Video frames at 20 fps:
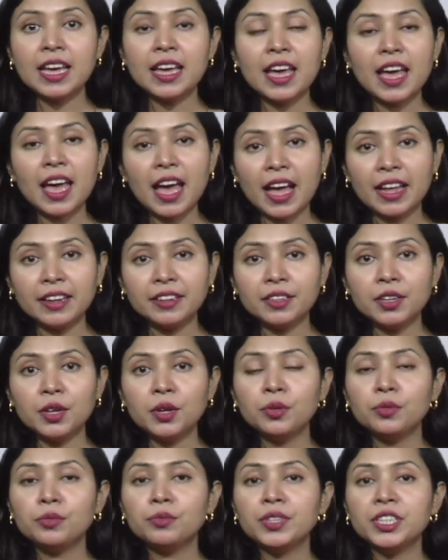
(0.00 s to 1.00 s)
and
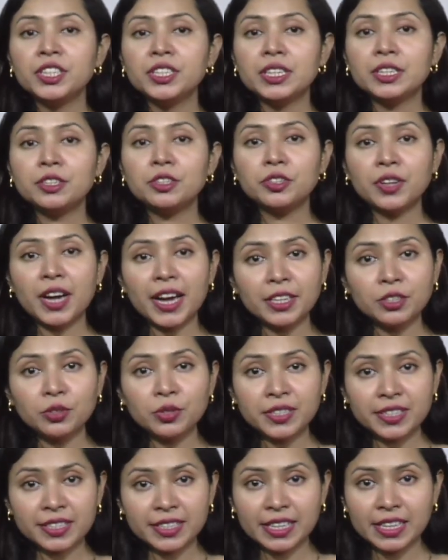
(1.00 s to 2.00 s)
we shall try to
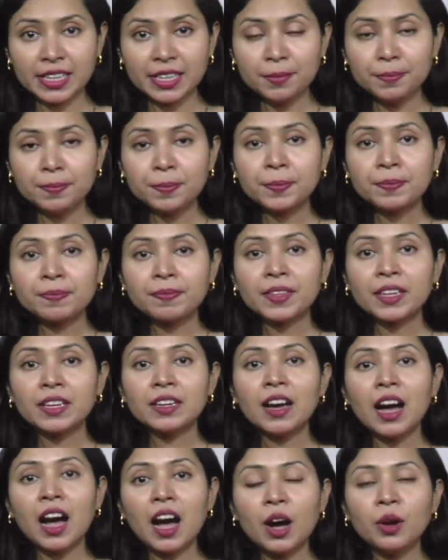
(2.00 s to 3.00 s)
see
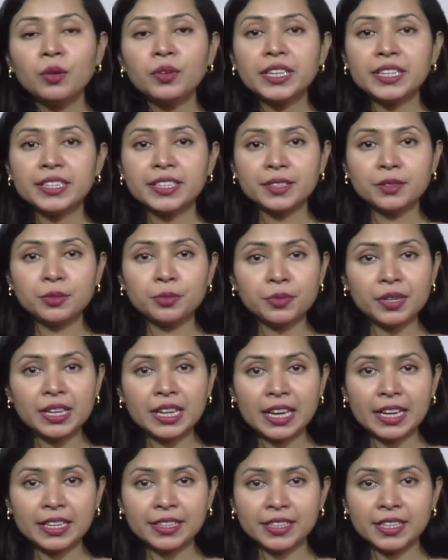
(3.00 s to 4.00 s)
how it is
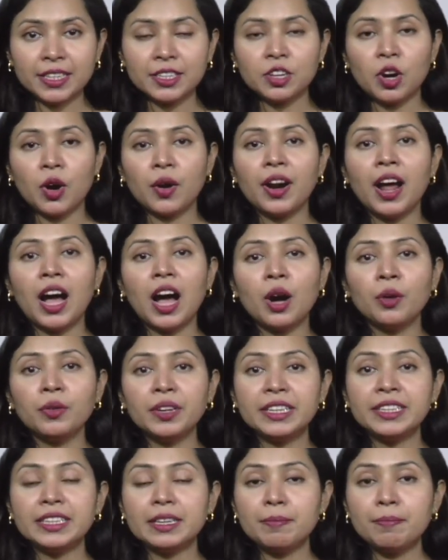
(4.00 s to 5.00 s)
related or how
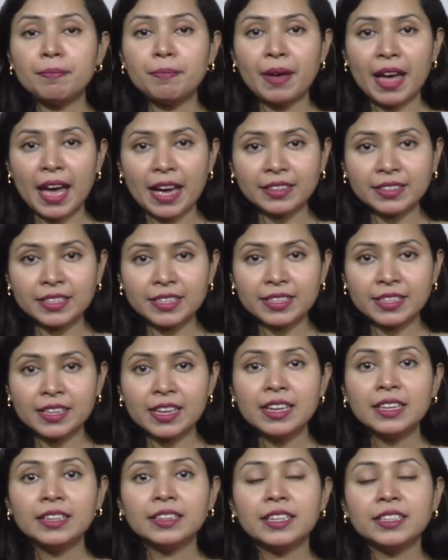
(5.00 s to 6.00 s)
it impacts
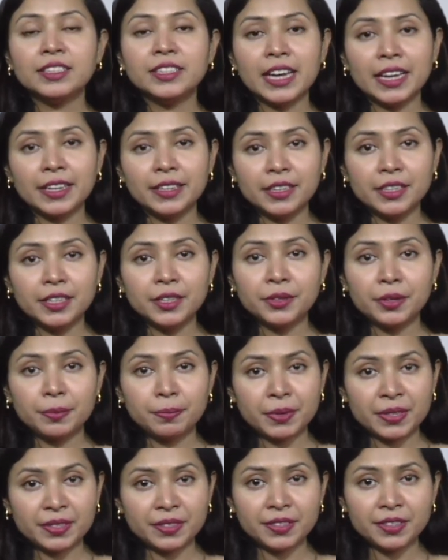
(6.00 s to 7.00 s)
the gender
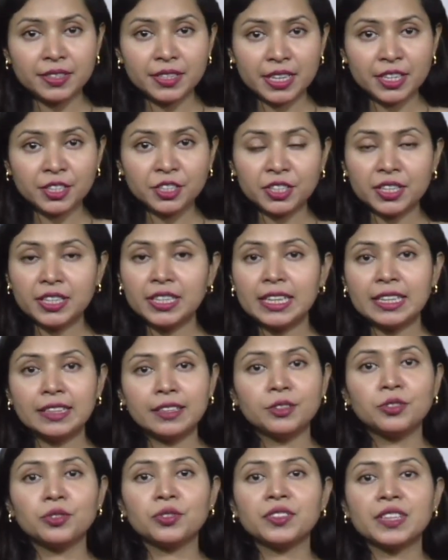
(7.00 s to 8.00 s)
representation in
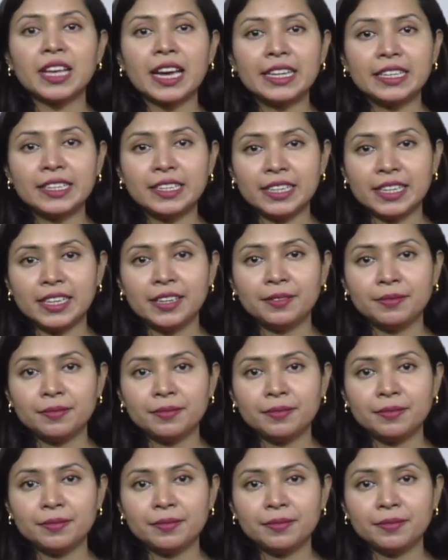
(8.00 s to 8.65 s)
the society.